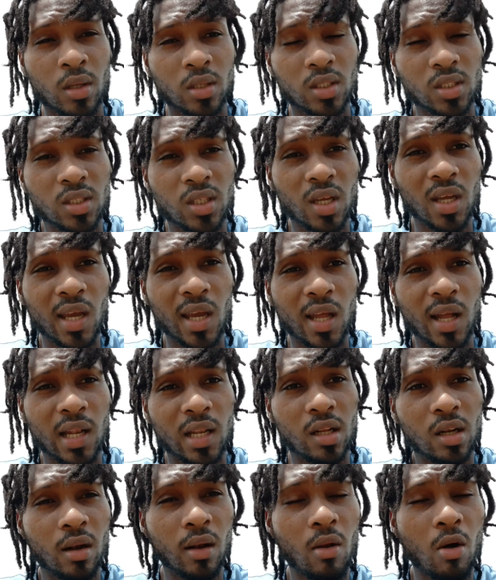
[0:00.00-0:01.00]
stay a
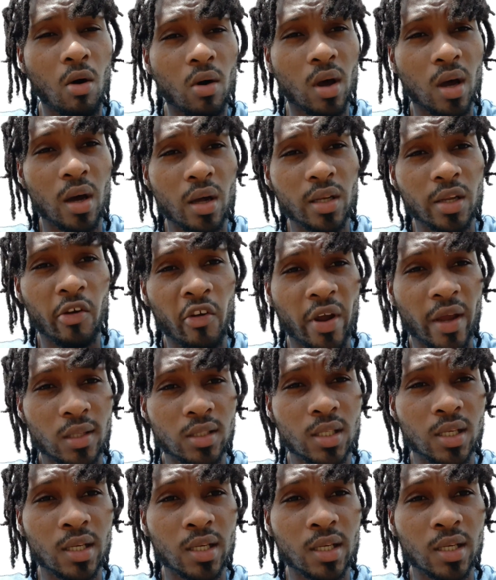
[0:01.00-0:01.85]
little longer on your right